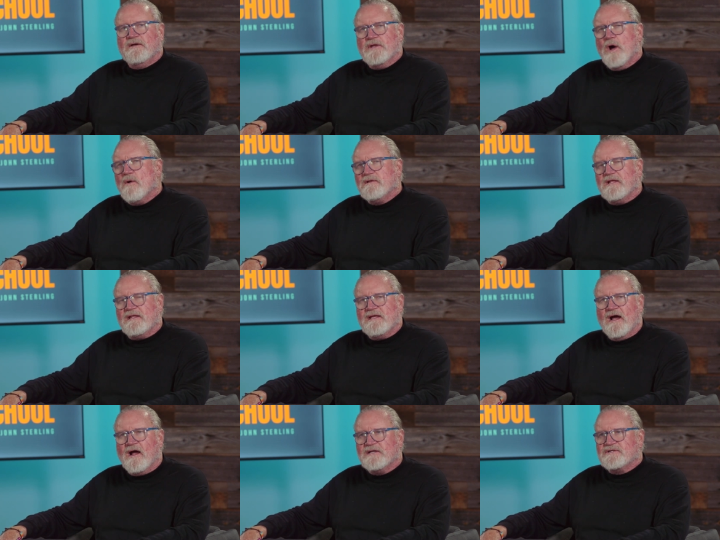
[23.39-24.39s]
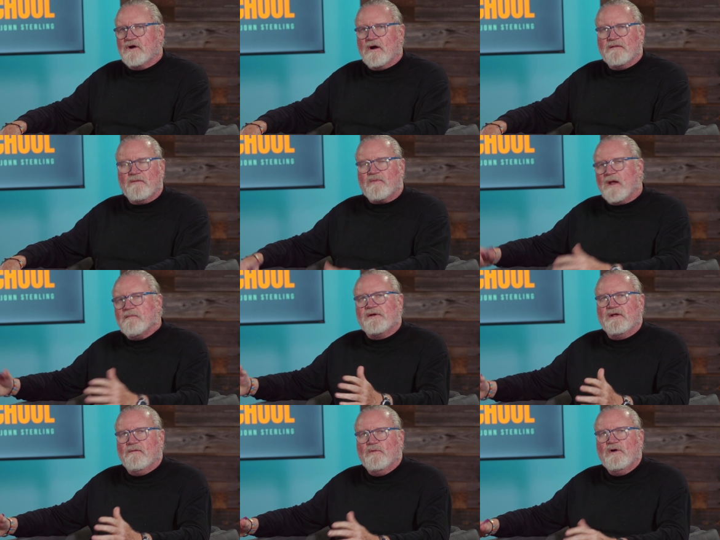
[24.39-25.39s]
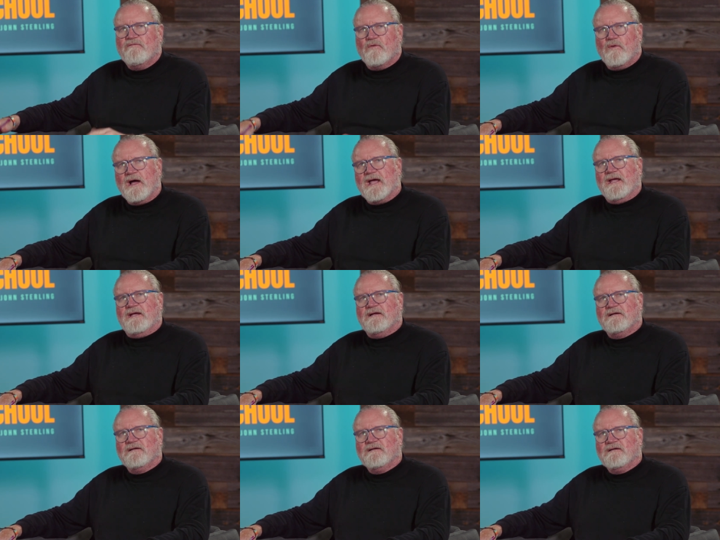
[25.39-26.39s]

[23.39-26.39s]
knowing that the odds are they're probably going to move away.